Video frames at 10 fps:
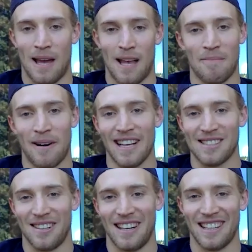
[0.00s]
paid the
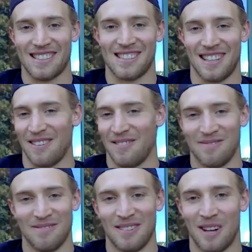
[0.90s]
price for the next like
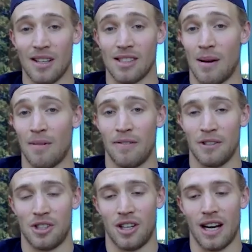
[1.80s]
all summer
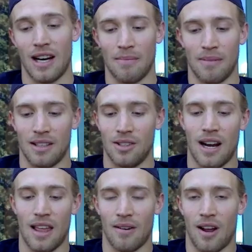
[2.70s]
for sure. I didn't like do
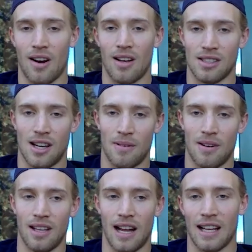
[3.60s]
anything on it all
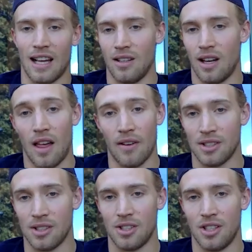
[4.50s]
summer, and then I had to get another
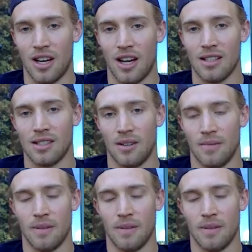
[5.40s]
surgery on it. So